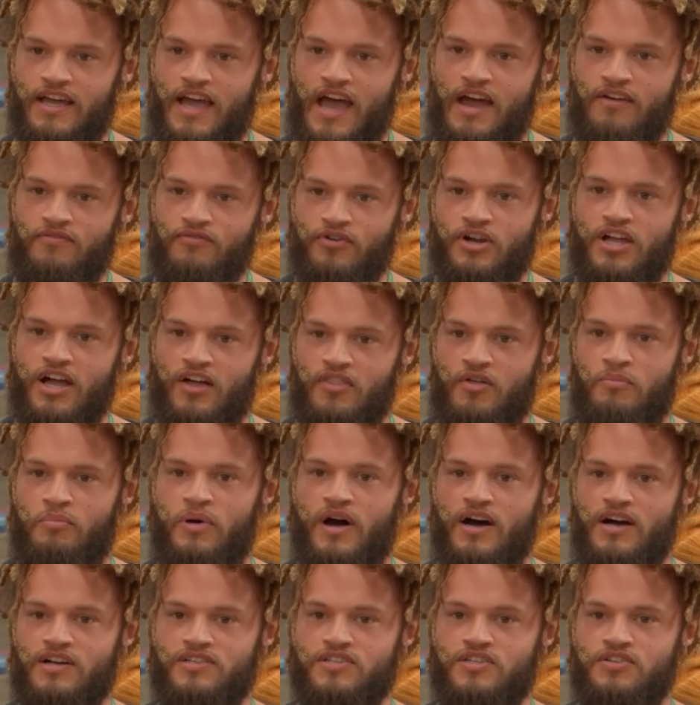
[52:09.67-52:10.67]
every other
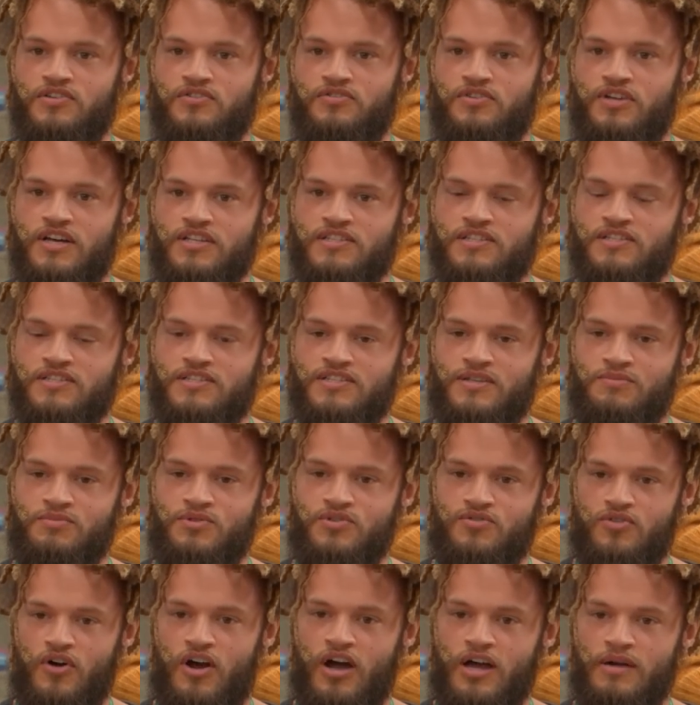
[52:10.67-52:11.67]
person who doesn't
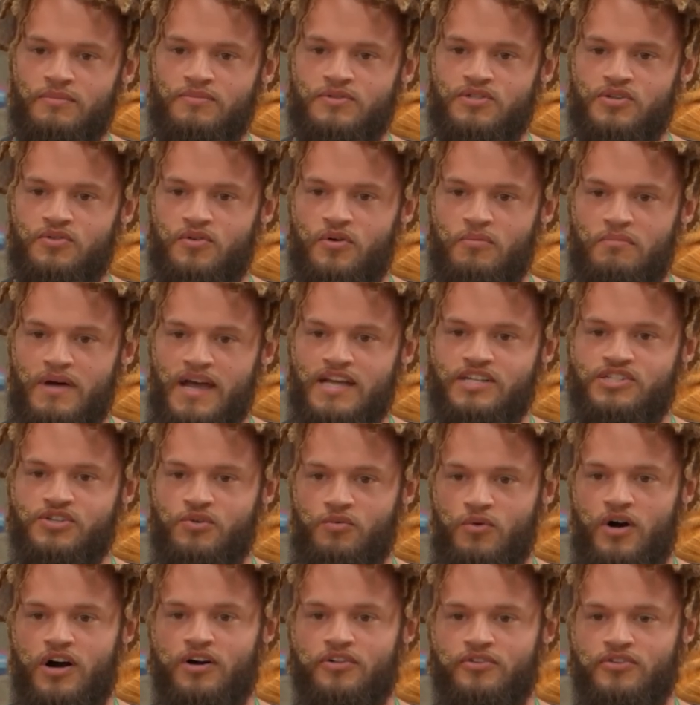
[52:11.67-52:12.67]
subscribe to a
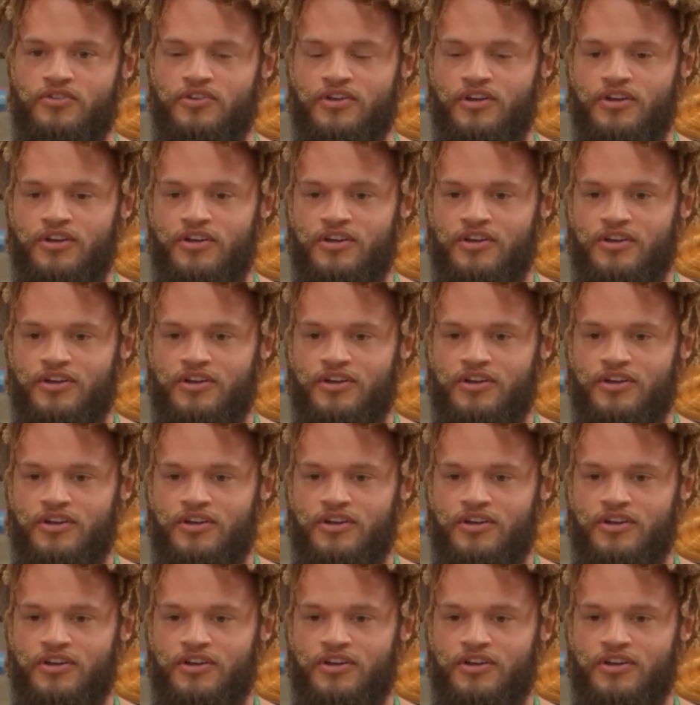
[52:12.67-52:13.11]
major world